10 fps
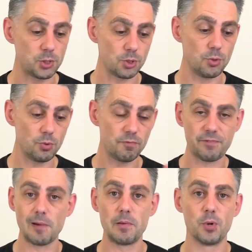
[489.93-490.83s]
do
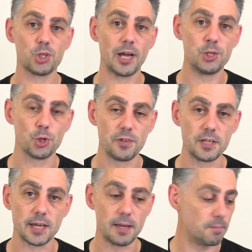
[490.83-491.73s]
very much enjoy
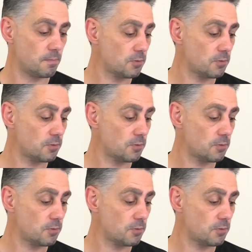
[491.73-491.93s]
this game.